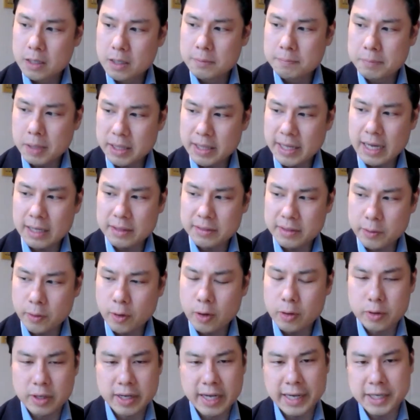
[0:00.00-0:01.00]
But there
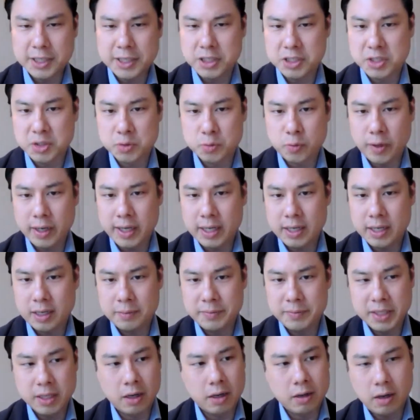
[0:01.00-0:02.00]
are occasions where, I
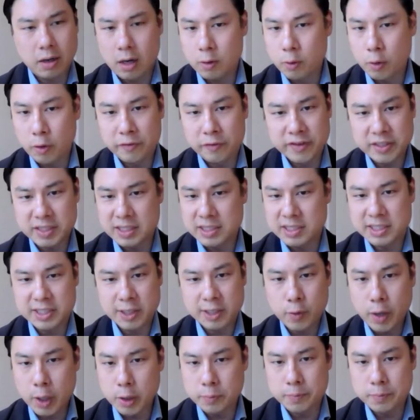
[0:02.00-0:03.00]
mean, our office is
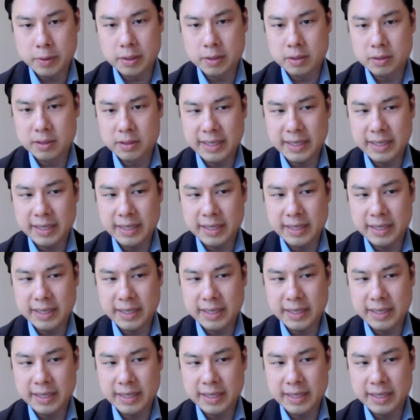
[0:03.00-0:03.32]
still open.